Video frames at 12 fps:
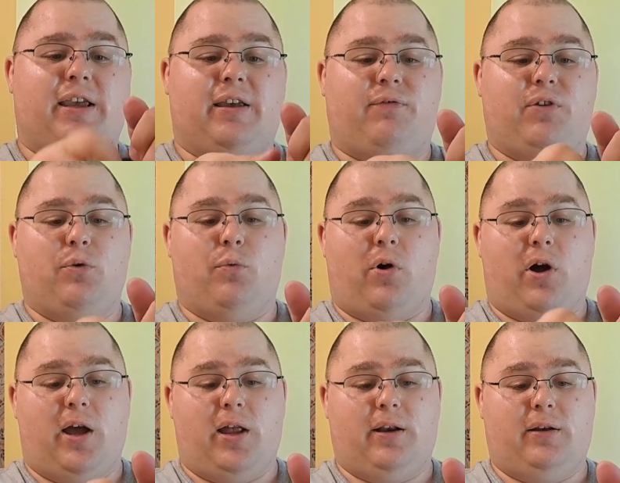if you
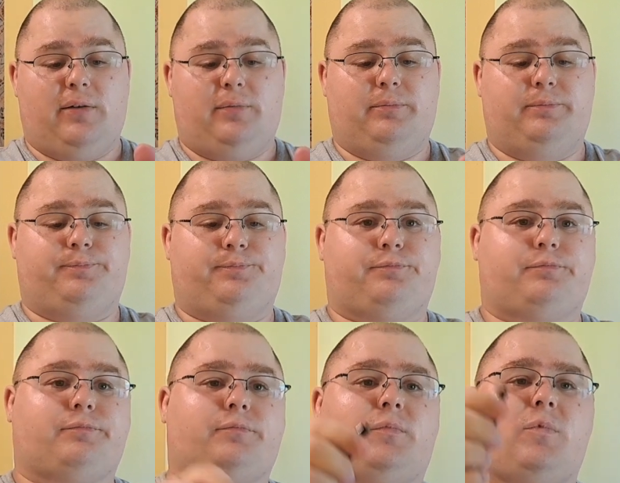want.
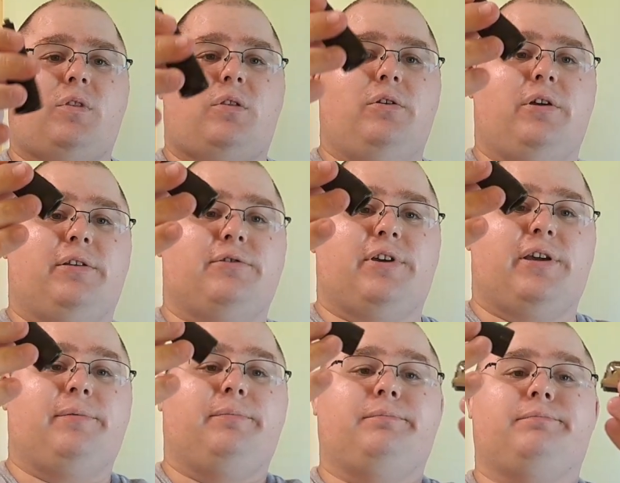And
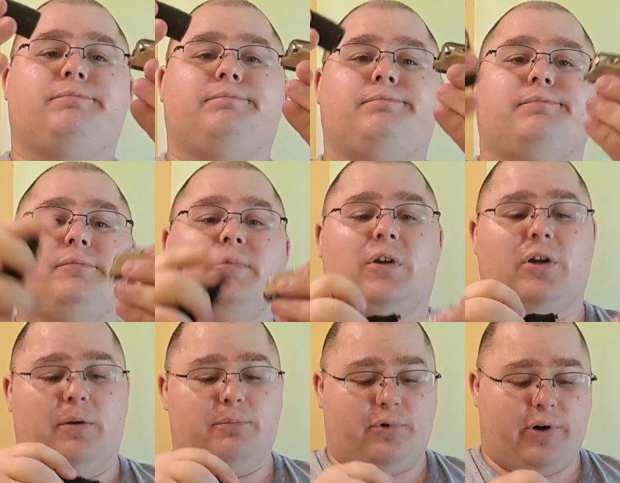see,
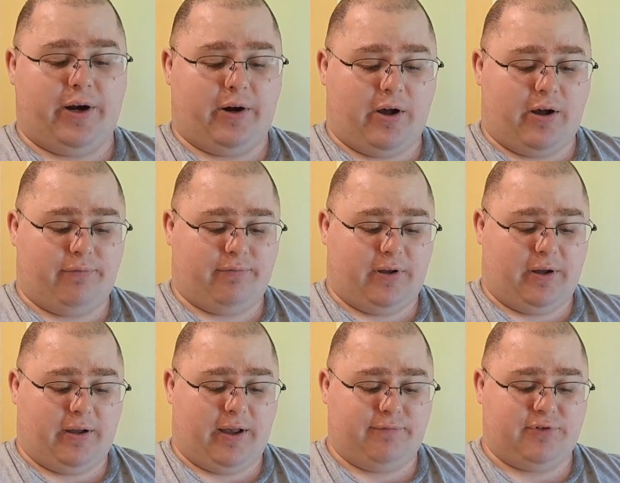comes right off.
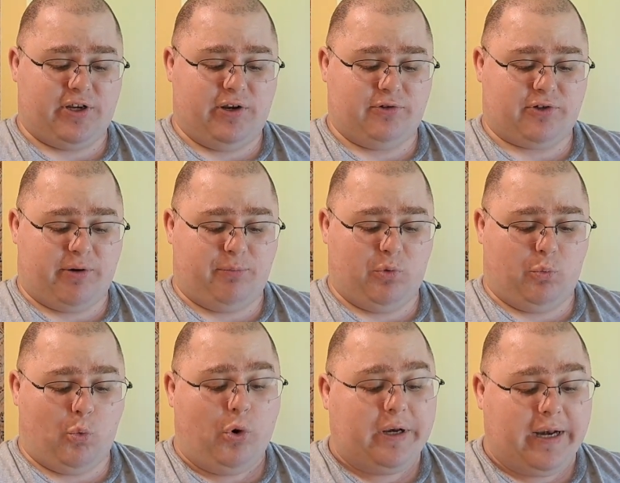I've seen some with
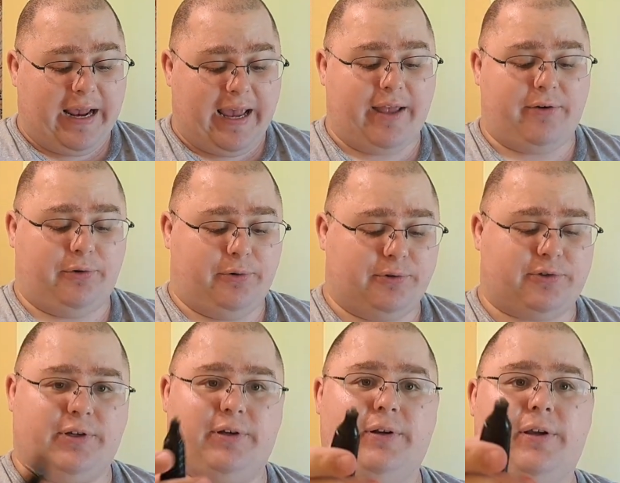wooden
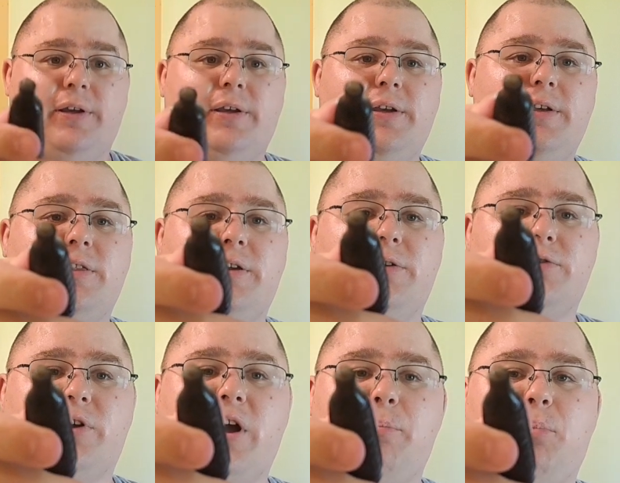handles, and
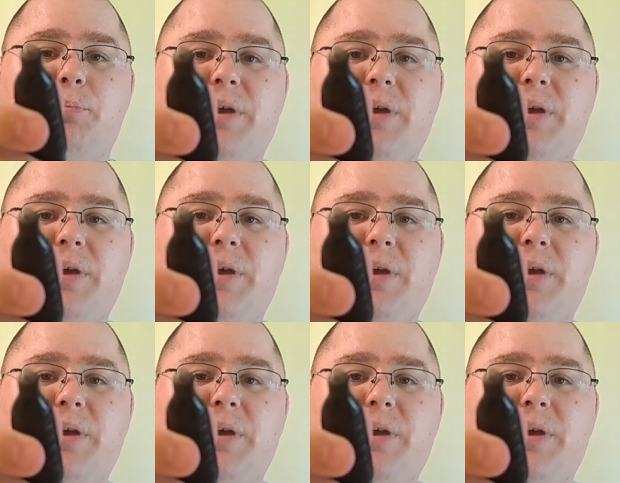there's a couple